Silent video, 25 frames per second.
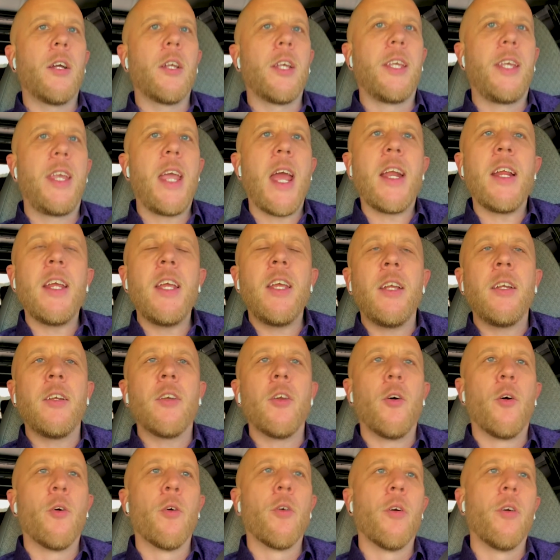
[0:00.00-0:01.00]
getting
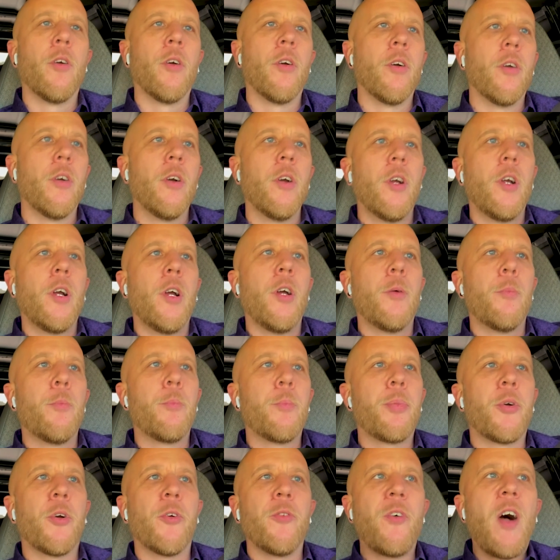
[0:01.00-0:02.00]
or
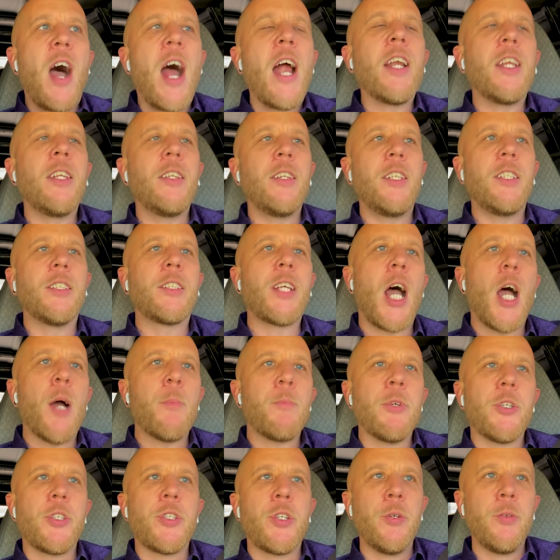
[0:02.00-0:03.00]
providing these
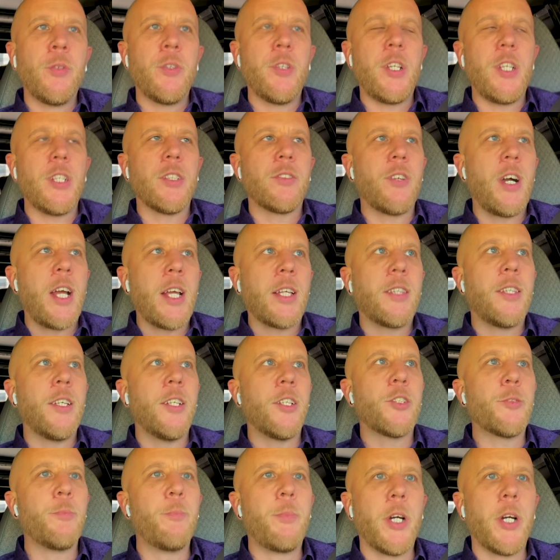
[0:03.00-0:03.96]
opportunities like this,